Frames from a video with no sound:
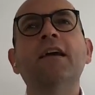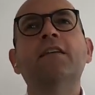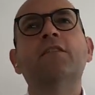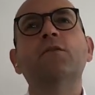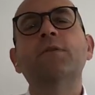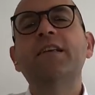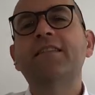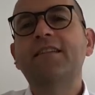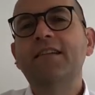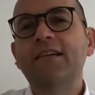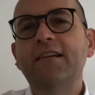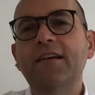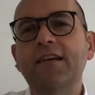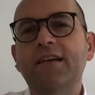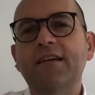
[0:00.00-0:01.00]
So, with
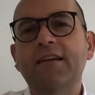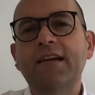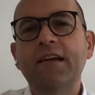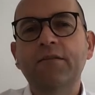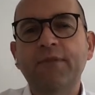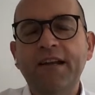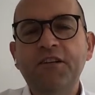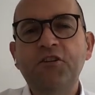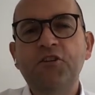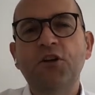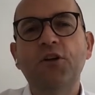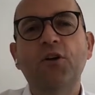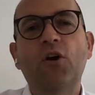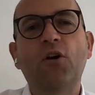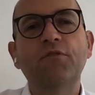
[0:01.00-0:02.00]
the uh,
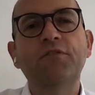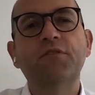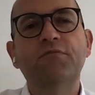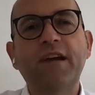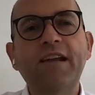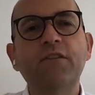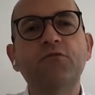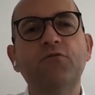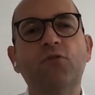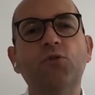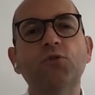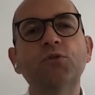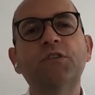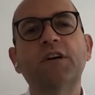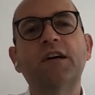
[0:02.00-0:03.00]
invention of the
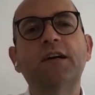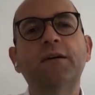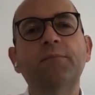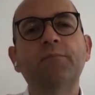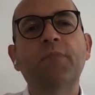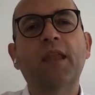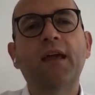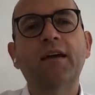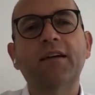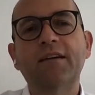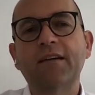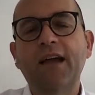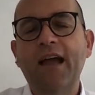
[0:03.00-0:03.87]
railroad um, uh,